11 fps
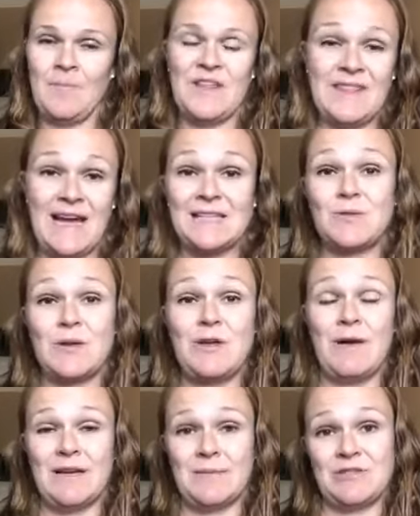then that's what you
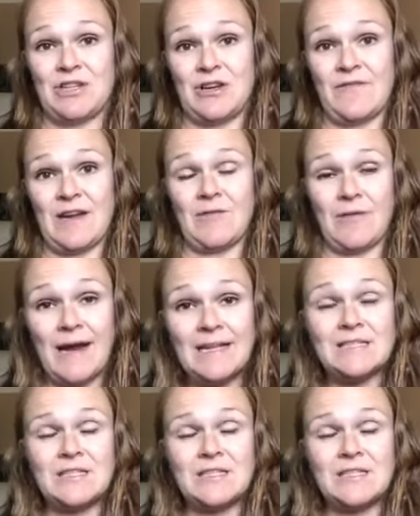end up serving, right?